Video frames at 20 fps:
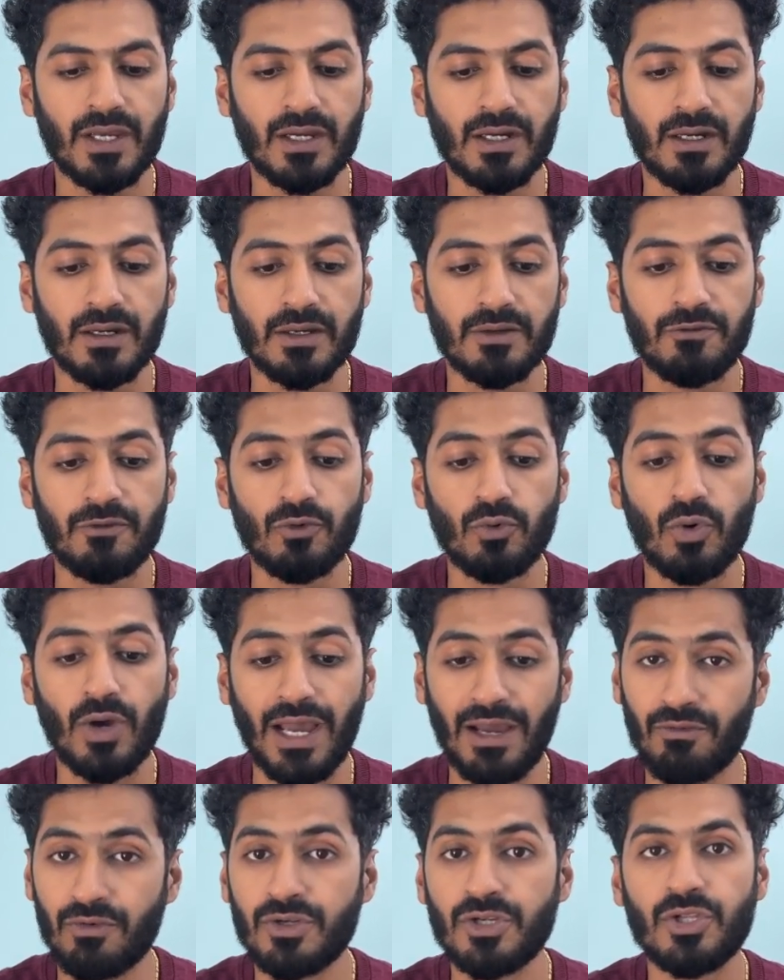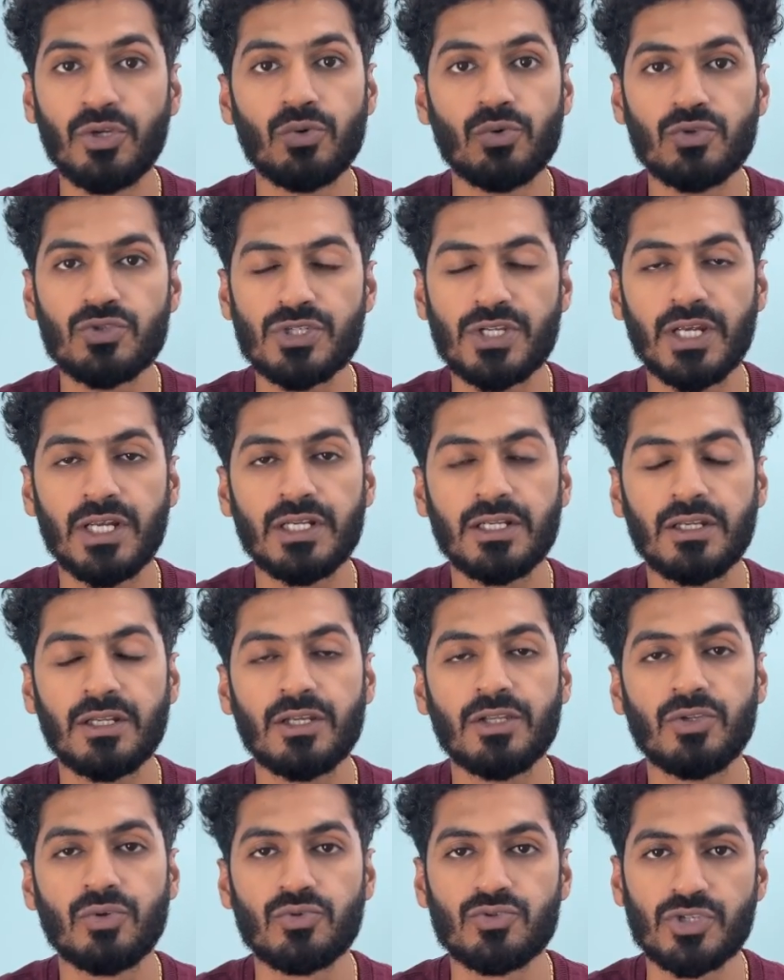if you haven't used it,
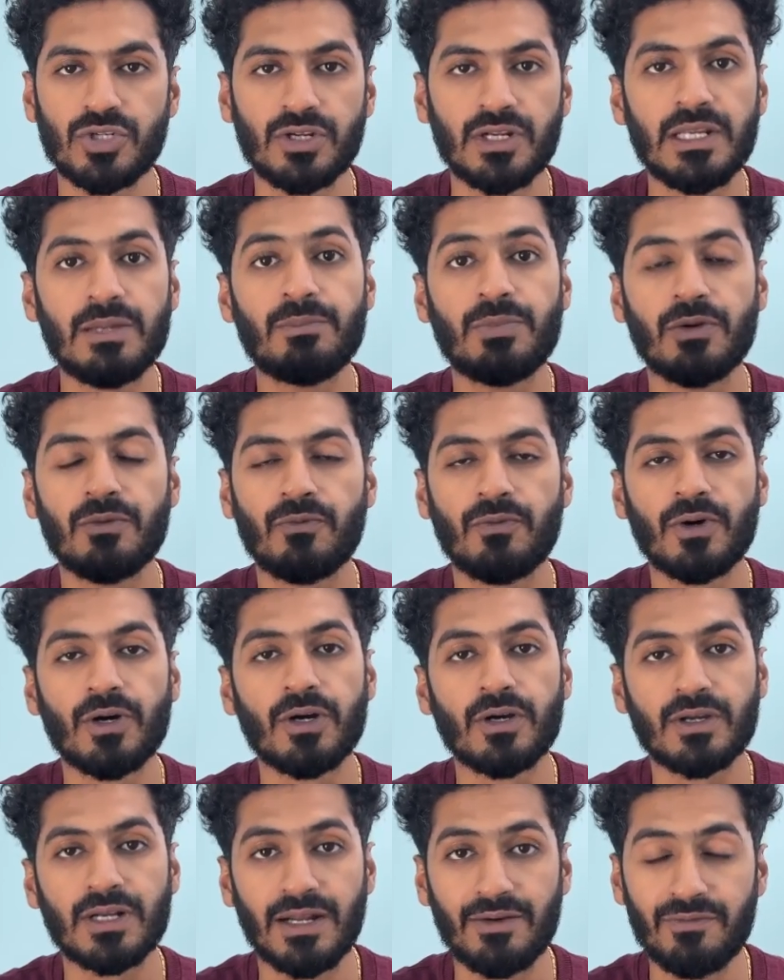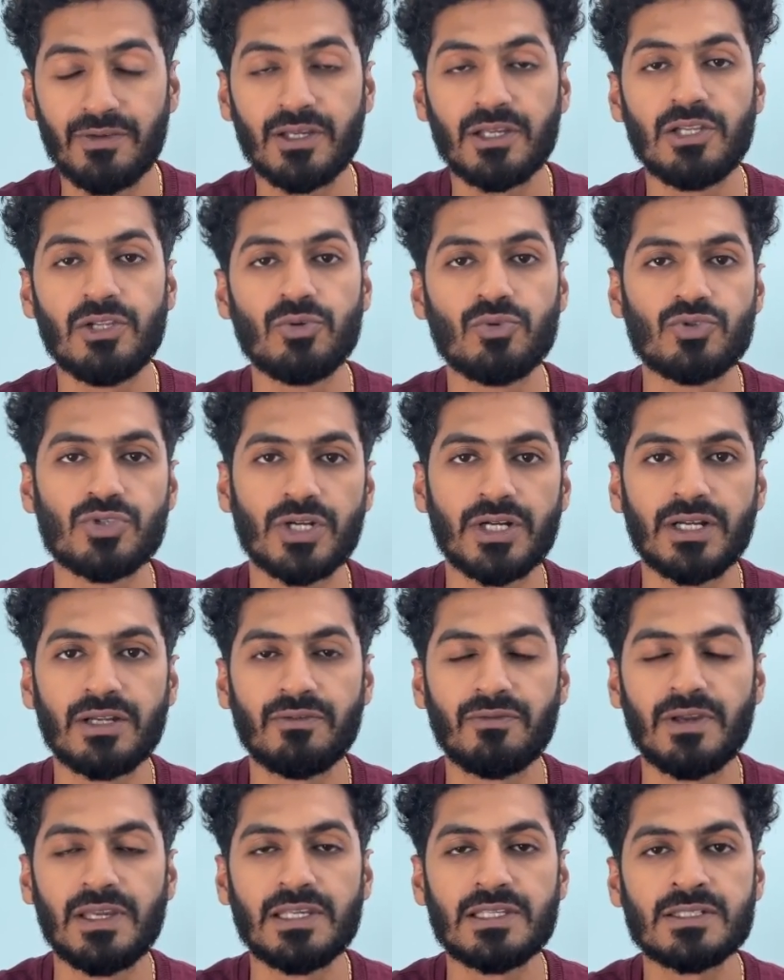you generally prefer graphical user
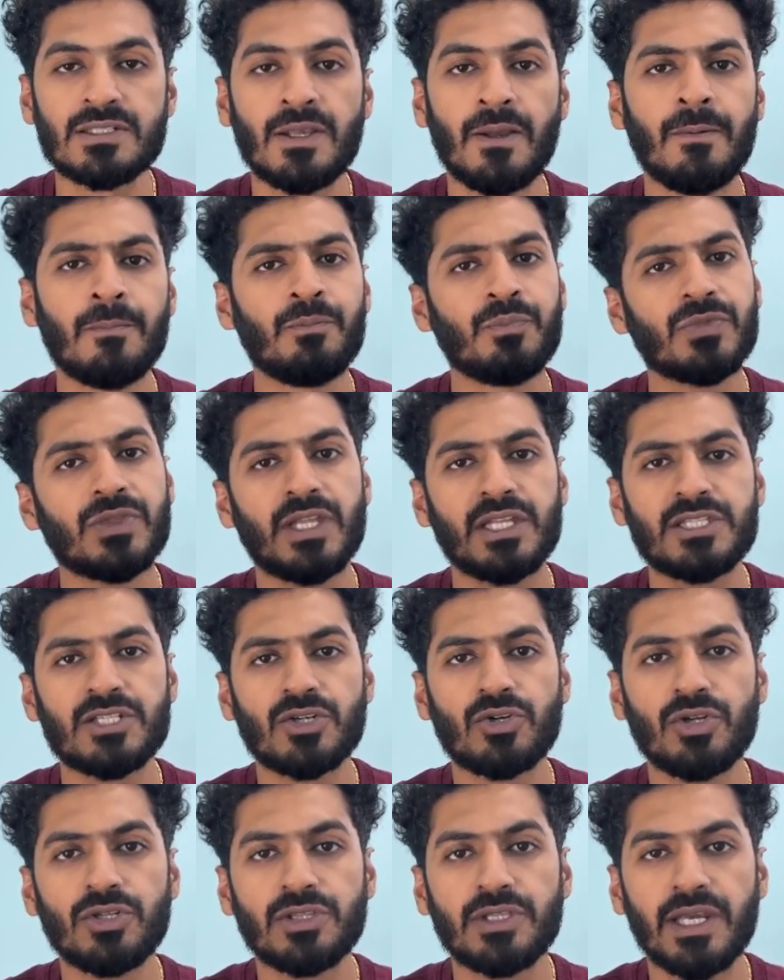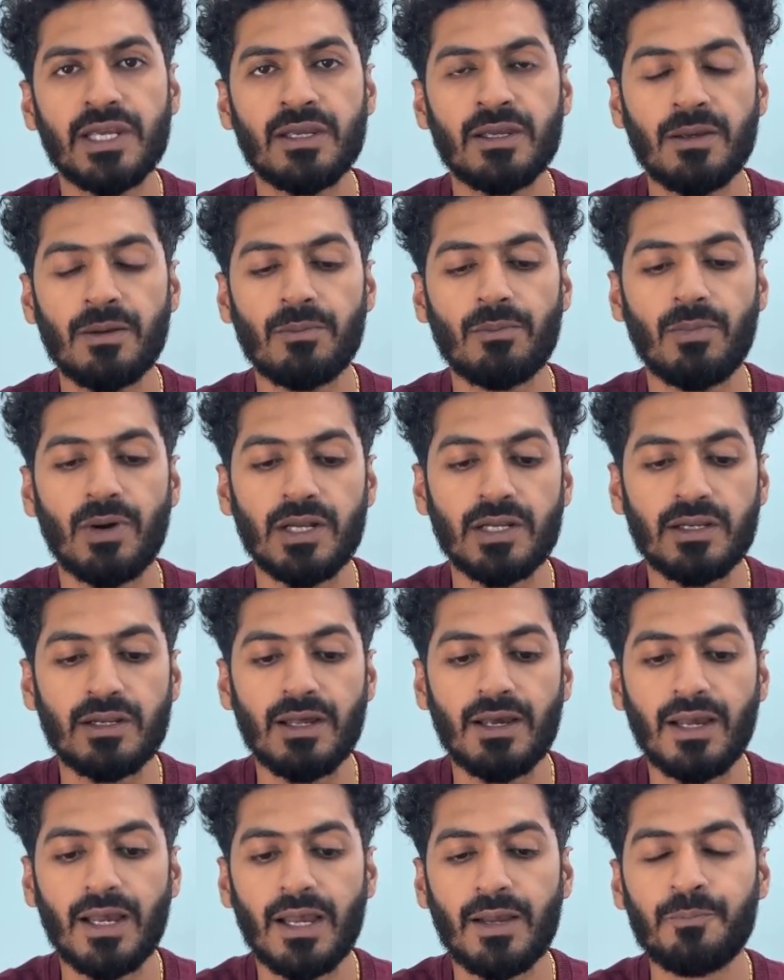interface. That's a good thing, but
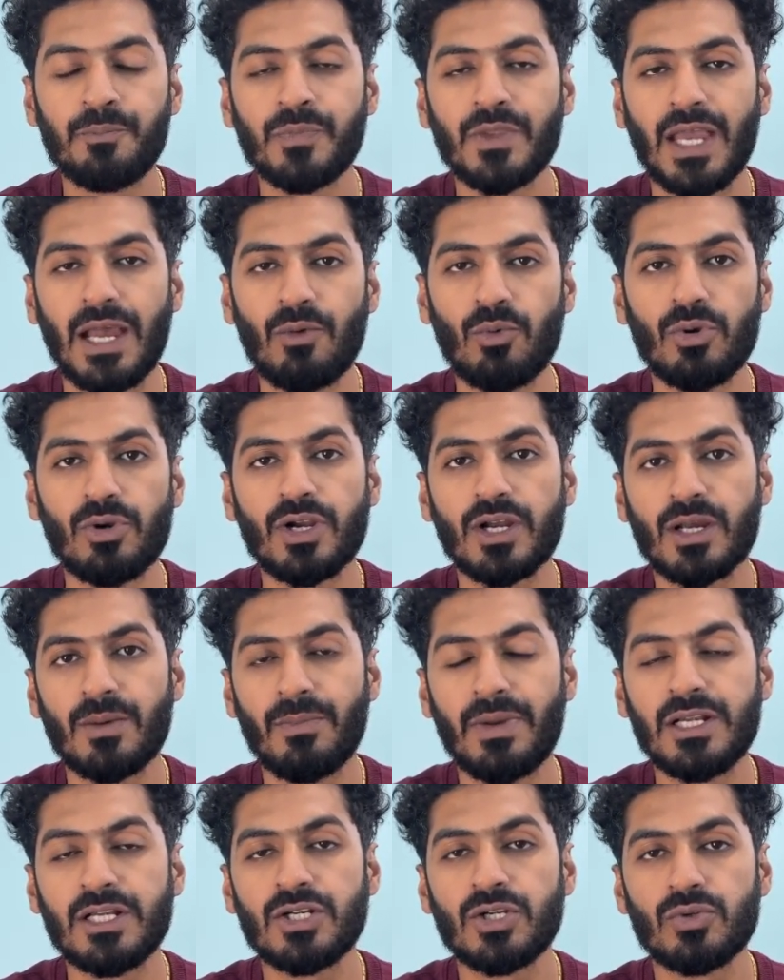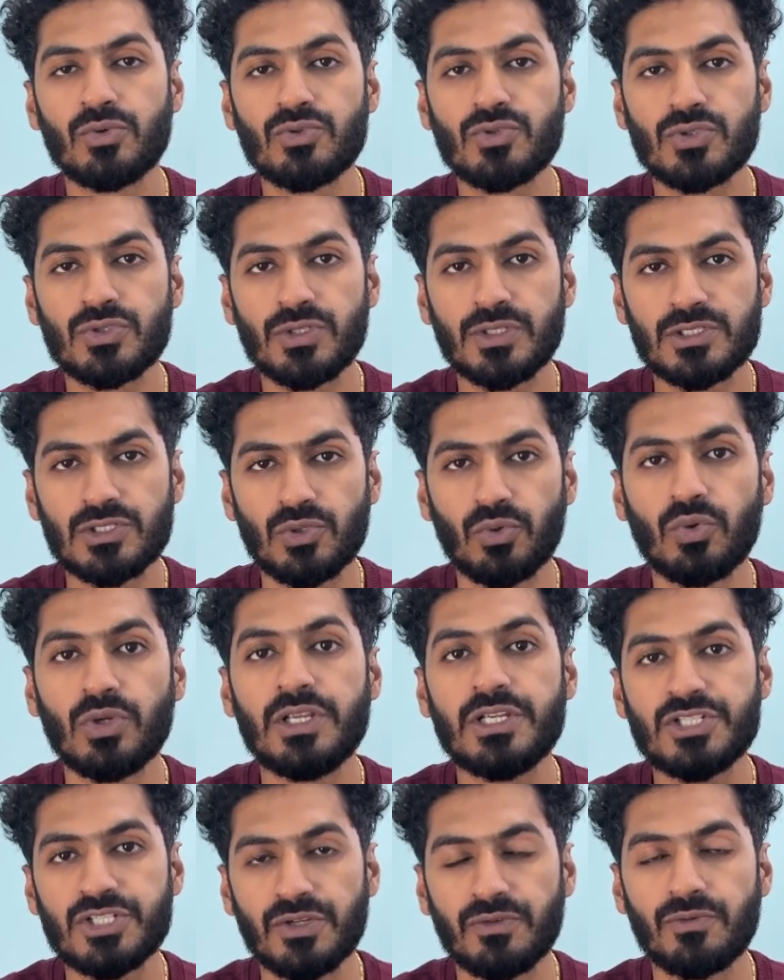I will recommend to slowly
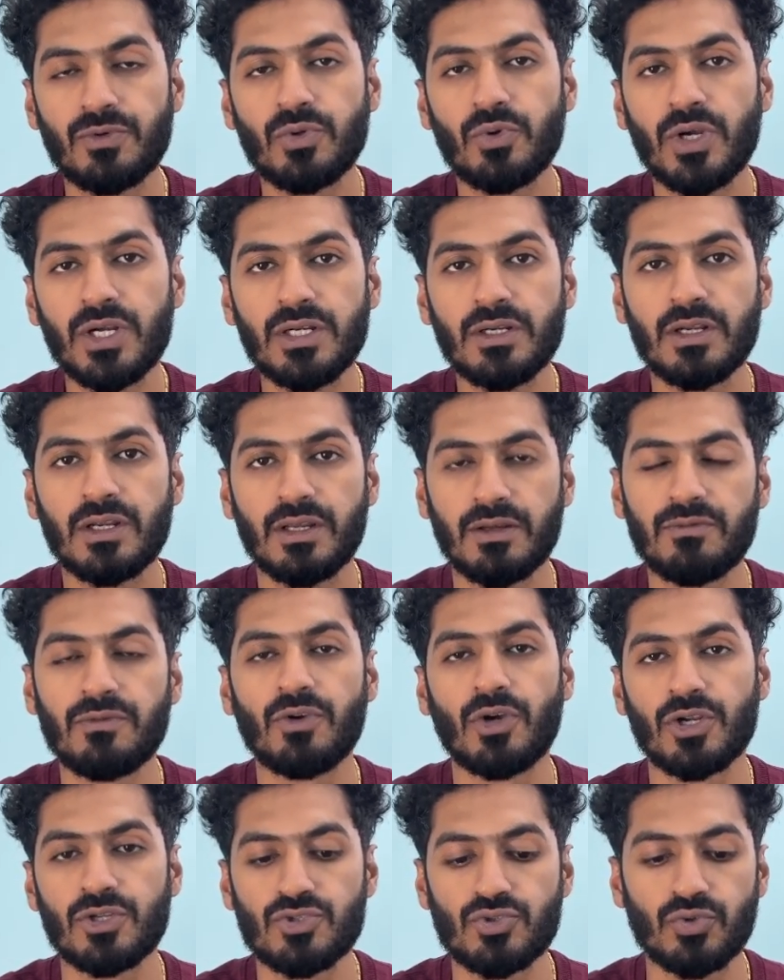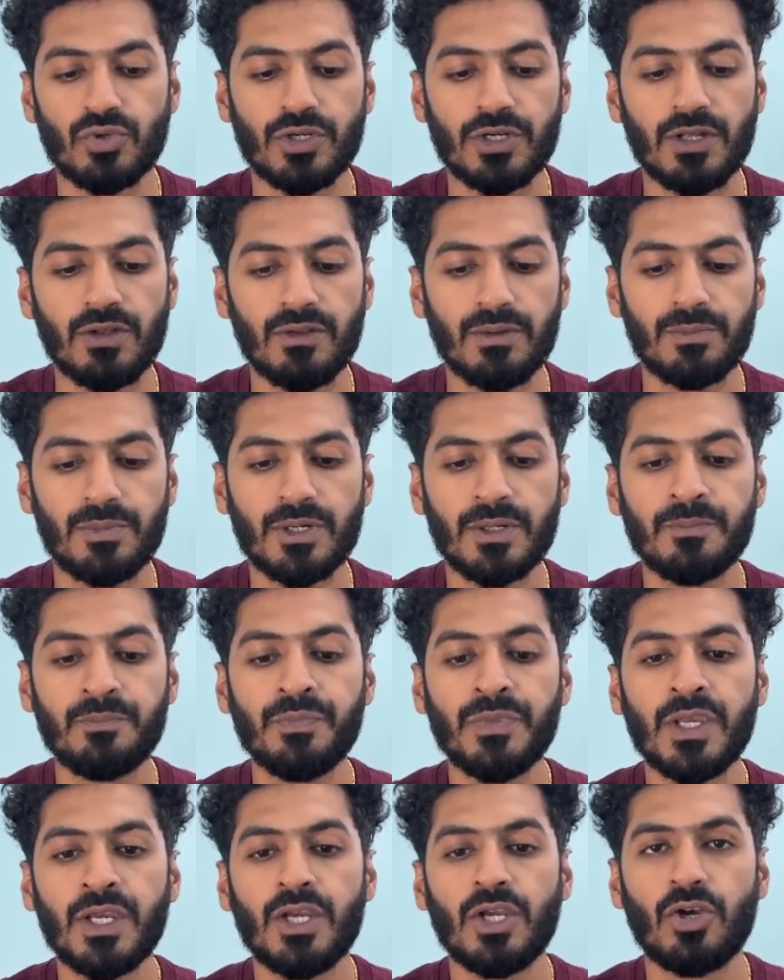shift to it if you are a junior developer,
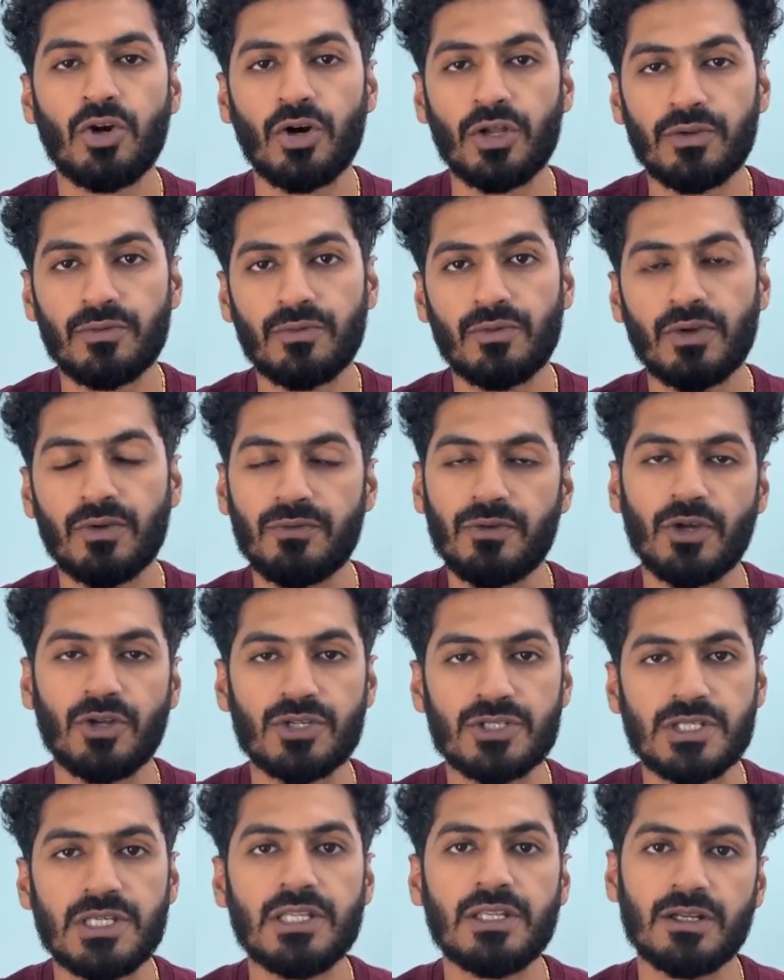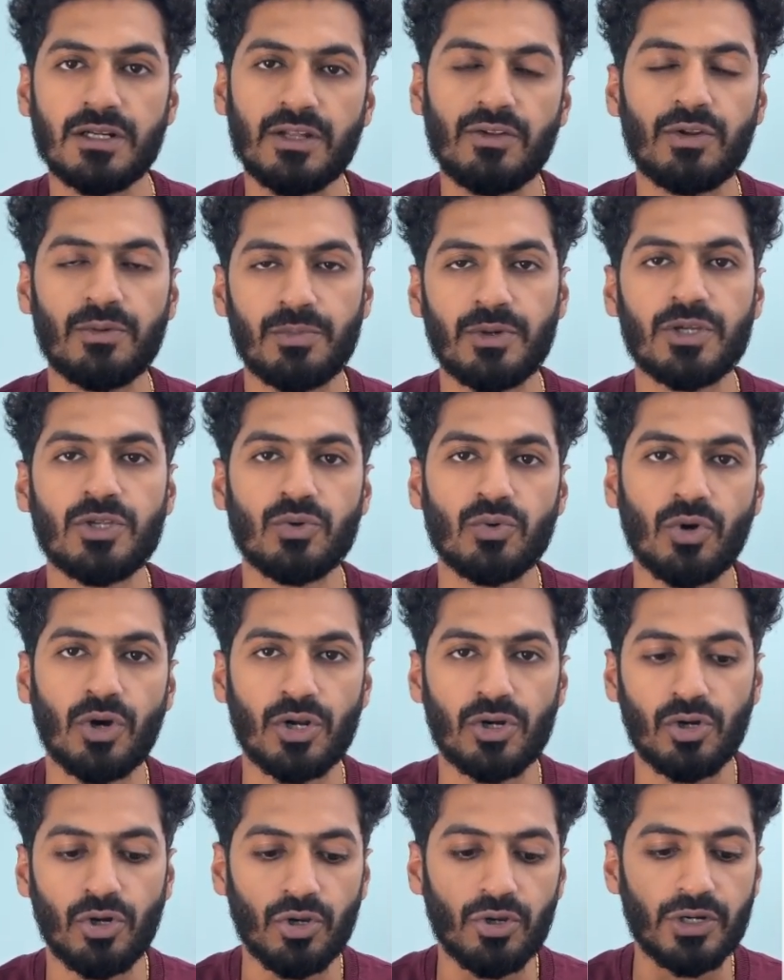or if you are a senior developer, you are
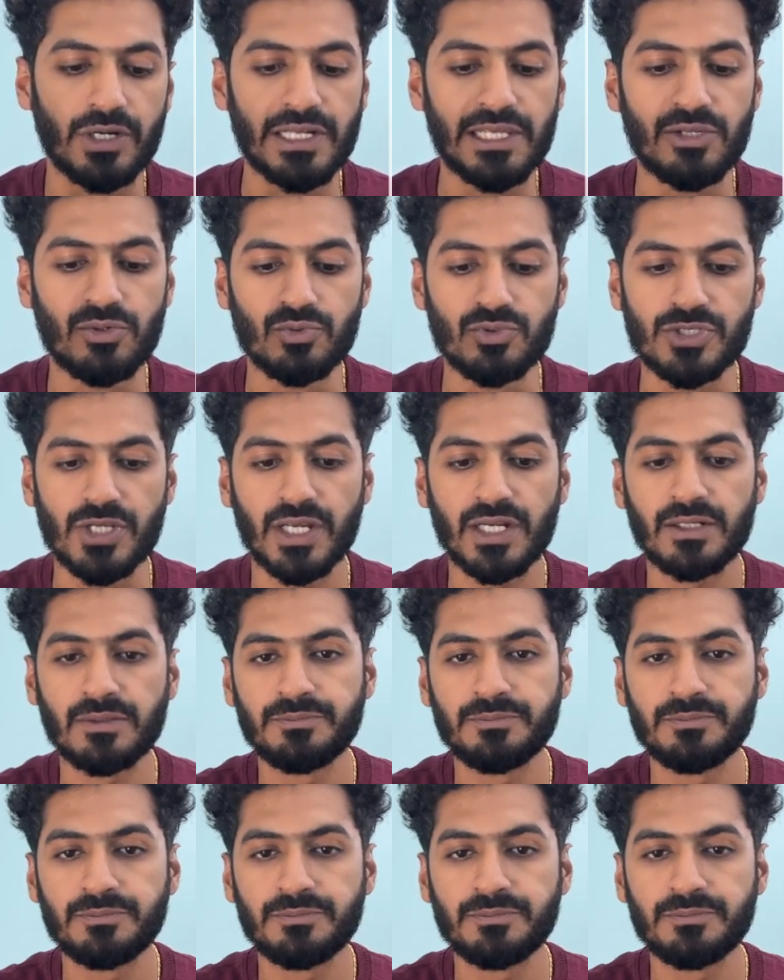already using it.